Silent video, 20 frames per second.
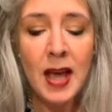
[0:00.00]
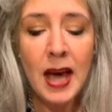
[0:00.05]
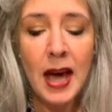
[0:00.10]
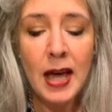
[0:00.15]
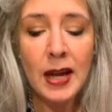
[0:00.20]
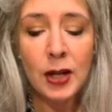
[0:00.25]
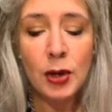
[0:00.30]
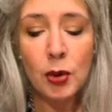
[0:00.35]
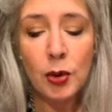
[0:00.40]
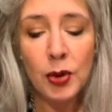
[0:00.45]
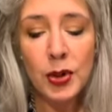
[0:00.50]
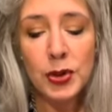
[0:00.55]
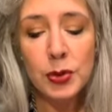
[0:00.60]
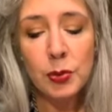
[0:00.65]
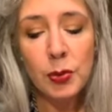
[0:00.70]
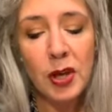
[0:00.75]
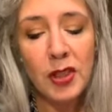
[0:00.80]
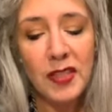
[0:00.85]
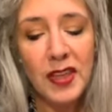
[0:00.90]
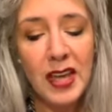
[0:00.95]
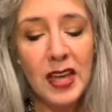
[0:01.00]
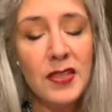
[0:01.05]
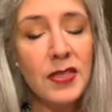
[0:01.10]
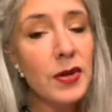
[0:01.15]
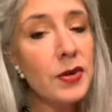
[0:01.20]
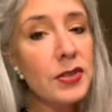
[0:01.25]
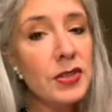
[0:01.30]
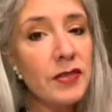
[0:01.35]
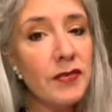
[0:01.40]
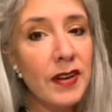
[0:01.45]
And of course, within
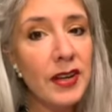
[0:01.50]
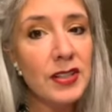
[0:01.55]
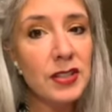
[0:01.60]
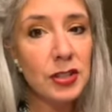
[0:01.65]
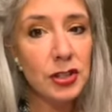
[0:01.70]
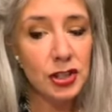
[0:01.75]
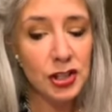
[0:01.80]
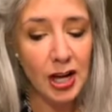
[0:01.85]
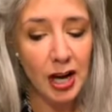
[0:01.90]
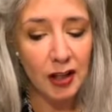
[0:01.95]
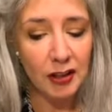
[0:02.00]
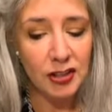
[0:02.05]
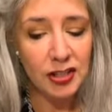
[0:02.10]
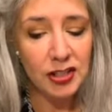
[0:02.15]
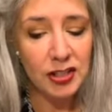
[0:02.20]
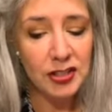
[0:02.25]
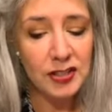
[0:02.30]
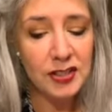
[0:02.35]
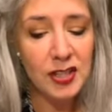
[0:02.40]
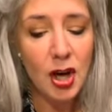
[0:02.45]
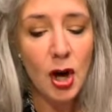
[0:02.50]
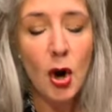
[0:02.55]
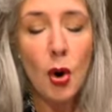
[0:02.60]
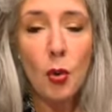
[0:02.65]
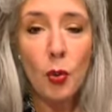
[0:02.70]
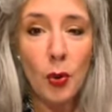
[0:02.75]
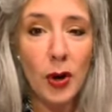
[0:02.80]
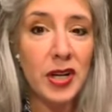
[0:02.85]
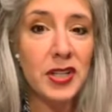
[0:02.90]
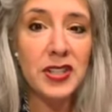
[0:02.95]
those events and challenges,
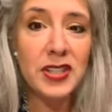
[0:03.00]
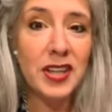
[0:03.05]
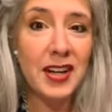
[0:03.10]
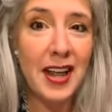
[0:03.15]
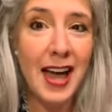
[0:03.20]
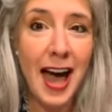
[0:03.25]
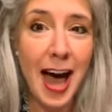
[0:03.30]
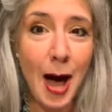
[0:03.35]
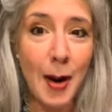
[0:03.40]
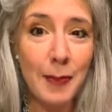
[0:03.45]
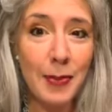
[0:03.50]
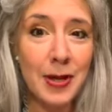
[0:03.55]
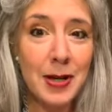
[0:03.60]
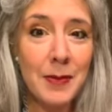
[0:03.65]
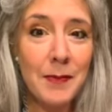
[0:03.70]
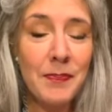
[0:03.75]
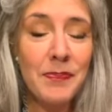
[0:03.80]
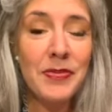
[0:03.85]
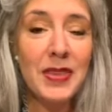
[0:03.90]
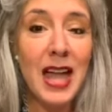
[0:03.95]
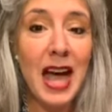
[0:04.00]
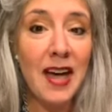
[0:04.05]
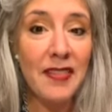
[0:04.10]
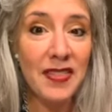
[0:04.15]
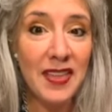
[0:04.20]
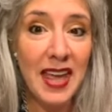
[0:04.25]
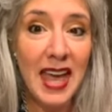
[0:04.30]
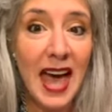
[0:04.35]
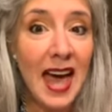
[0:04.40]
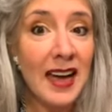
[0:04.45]
what is gonna happen at
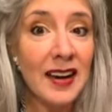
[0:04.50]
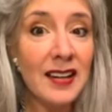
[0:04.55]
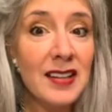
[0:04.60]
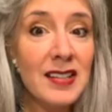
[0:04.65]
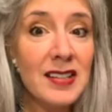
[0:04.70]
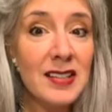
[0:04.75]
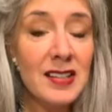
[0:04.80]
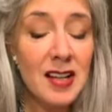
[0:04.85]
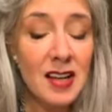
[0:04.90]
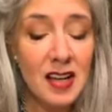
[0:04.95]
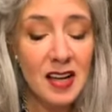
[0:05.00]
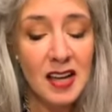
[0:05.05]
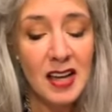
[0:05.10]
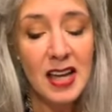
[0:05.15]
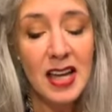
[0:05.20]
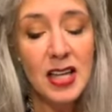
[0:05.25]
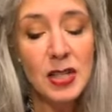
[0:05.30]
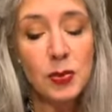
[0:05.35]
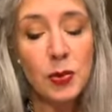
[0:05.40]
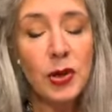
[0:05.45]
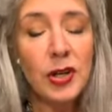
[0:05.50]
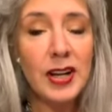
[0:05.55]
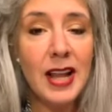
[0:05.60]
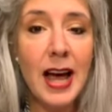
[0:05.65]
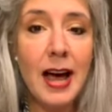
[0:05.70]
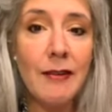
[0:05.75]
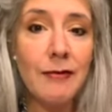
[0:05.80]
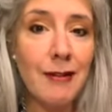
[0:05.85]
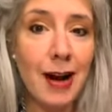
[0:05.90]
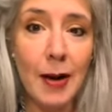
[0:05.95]
the end is we're gonna
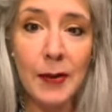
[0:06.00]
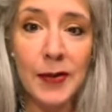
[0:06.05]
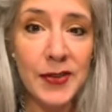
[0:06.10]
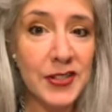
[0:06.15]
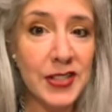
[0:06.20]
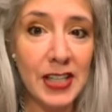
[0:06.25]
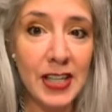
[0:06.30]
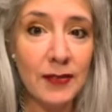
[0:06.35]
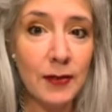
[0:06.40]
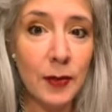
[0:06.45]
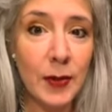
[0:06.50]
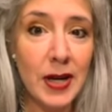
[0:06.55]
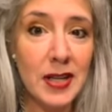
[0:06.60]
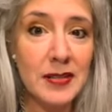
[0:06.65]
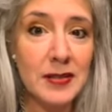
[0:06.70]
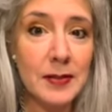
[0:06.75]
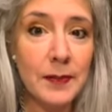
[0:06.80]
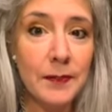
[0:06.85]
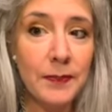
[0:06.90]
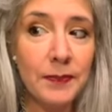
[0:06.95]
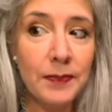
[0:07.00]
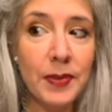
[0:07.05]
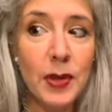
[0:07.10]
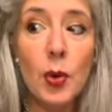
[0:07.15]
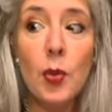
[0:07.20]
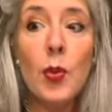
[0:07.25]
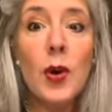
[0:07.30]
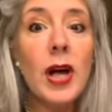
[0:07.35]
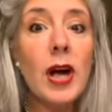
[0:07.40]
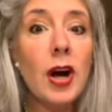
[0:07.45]
have raffles and giveaways.
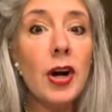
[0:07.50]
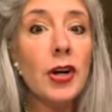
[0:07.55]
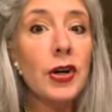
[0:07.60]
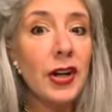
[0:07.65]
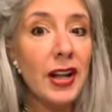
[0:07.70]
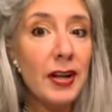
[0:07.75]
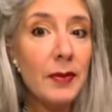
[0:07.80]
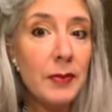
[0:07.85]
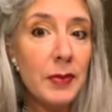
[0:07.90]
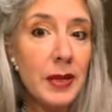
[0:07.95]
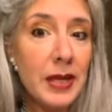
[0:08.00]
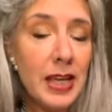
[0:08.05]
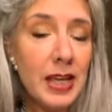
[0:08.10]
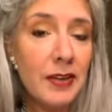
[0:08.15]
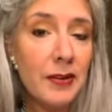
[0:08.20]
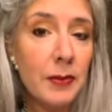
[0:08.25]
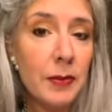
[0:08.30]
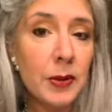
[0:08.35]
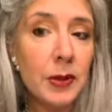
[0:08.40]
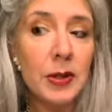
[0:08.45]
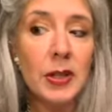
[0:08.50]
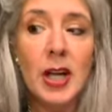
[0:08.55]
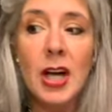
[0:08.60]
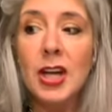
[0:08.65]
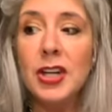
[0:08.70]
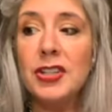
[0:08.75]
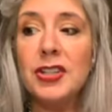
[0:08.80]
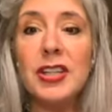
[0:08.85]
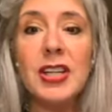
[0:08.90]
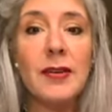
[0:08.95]
We are gonna be able
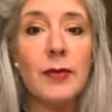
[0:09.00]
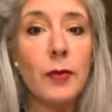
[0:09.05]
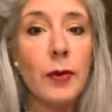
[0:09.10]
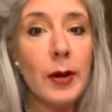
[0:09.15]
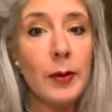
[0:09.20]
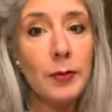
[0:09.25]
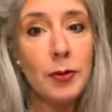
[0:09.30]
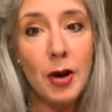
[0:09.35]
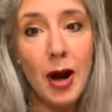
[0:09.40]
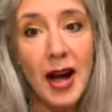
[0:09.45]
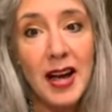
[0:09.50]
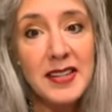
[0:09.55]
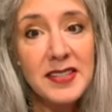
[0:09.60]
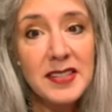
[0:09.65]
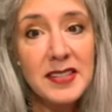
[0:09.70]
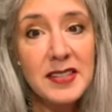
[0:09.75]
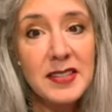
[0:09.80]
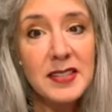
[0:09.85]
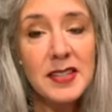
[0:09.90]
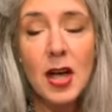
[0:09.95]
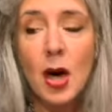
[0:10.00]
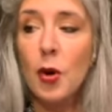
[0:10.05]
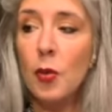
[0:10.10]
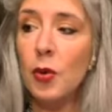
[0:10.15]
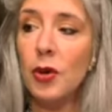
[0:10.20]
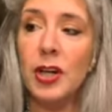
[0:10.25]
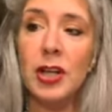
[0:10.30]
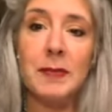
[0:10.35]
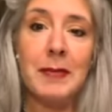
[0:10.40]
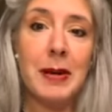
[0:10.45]
to give away prizes.
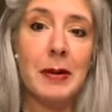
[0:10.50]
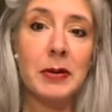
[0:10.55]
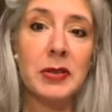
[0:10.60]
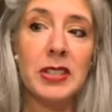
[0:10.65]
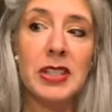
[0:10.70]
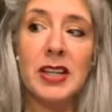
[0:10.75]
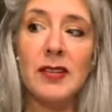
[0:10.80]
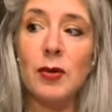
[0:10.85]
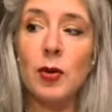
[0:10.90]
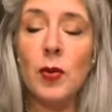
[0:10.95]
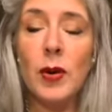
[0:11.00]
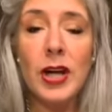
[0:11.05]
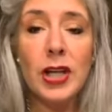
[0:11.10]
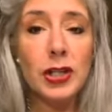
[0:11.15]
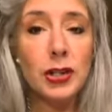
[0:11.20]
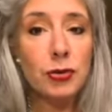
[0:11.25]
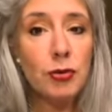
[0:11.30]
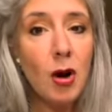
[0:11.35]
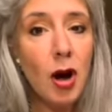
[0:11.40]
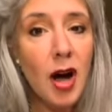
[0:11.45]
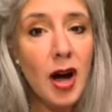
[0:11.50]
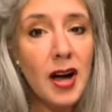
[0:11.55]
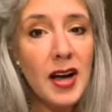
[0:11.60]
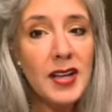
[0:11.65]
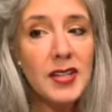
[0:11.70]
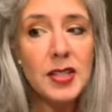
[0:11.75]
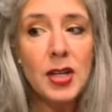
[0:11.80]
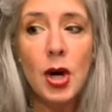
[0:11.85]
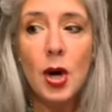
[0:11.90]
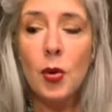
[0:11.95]
We're gonna be able to give away
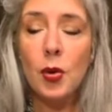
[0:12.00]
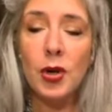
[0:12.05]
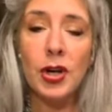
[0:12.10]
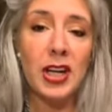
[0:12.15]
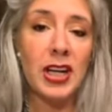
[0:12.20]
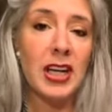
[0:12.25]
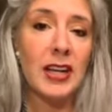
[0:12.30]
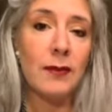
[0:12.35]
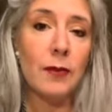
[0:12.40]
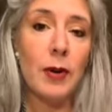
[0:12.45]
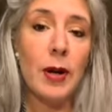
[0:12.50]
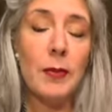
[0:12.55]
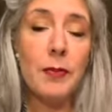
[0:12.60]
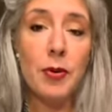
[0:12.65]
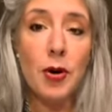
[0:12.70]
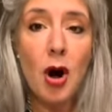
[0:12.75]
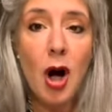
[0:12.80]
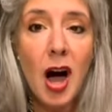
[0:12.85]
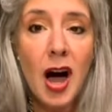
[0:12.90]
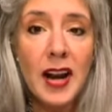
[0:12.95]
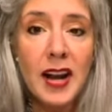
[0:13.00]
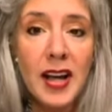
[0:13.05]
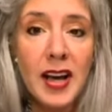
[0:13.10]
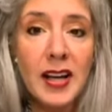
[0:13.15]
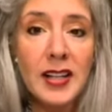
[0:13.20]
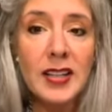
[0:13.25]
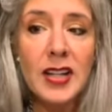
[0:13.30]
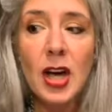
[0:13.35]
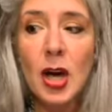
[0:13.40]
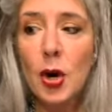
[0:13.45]
draws. We're gonna give away
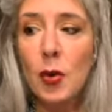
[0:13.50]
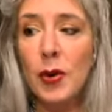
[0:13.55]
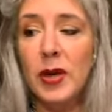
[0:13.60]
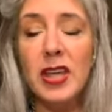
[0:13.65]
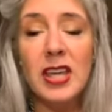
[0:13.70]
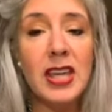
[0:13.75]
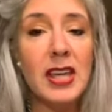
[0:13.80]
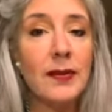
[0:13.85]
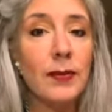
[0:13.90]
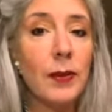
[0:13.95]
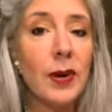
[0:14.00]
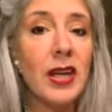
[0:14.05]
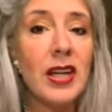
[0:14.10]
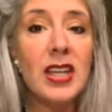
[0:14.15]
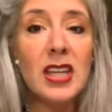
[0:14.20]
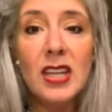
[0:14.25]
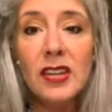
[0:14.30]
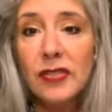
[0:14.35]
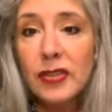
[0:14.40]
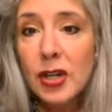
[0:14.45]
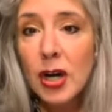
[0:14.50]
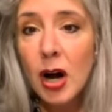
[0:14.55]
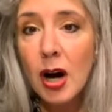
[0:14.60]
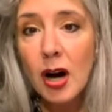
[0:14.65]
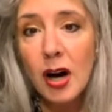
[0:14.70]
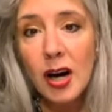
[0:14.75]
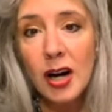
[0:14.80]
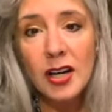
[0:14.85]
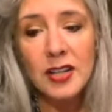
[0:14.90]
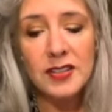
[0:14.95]
product. We can give away gift
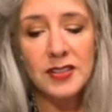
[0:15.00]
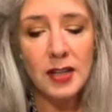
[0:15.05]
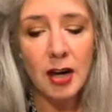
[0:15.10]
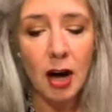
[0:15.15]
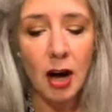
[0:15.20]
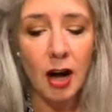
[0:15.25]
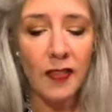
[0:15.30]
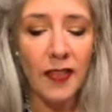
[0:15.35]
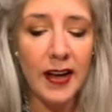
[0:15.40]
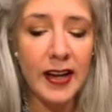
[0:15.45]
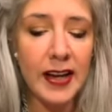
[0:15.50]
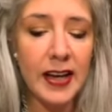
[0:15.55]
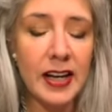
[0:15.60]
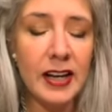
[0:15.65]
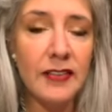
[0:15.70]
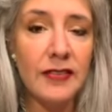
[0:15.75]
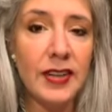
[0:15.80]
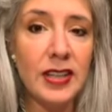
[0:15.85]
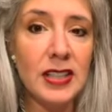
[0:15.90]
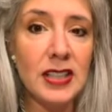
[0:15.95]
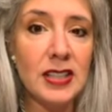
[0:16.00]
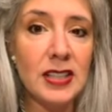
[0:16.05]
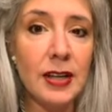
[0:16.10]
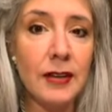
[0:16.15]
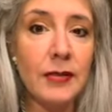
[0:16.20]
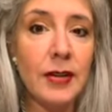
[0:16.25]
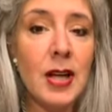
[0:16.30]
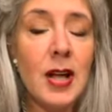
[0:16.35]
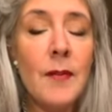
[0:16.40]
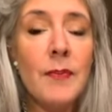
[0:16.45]
cards, all that kind of fun stuff.